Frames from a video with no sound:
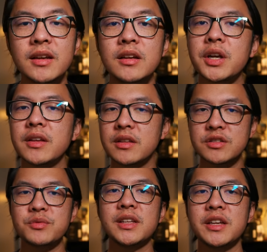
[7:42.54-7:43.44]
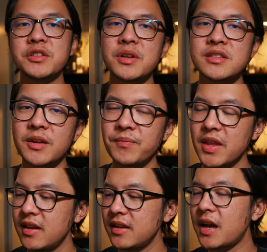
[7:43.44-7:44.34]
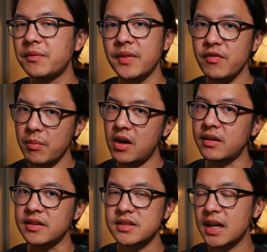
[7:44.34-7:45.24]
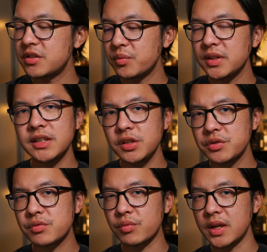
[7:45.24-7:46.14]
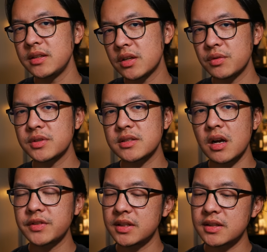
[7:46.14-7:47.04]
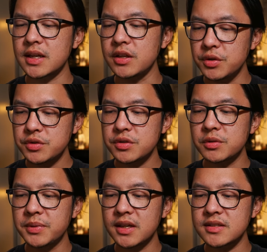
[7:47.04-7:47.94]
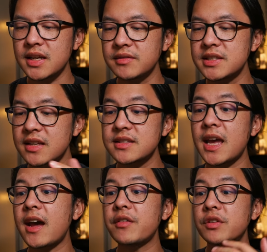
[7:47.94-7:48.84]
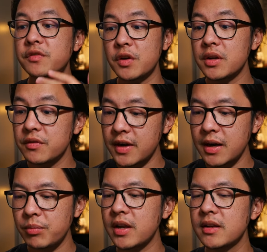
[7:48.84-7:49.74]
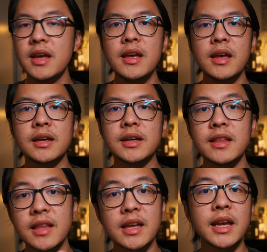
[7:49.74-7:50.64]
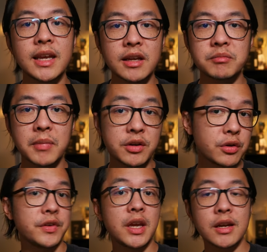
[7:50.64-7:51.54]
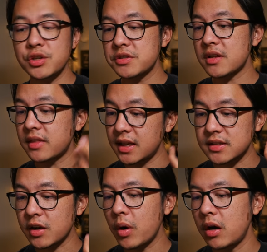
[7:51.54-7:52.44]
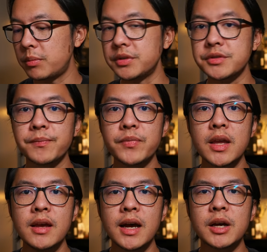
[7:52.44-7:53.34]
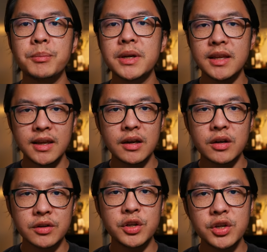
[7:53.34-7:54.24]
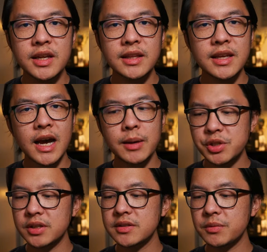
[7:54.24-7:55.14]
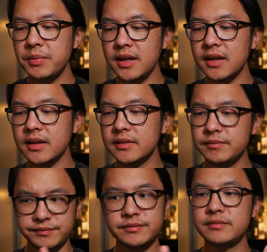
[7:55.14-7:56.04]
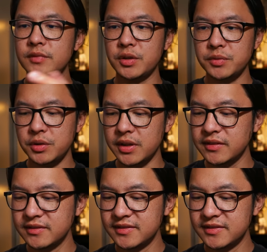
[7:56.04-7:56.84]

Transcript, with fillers: Okay, this is really interesting. Now, if I'm honest, I don't really use ringtones as often as I used to because I tend to have the phone on vibrate uh, and then I get my notifications on things like wearables. Uh, but here, you can get the option to pick... Oh, hold on.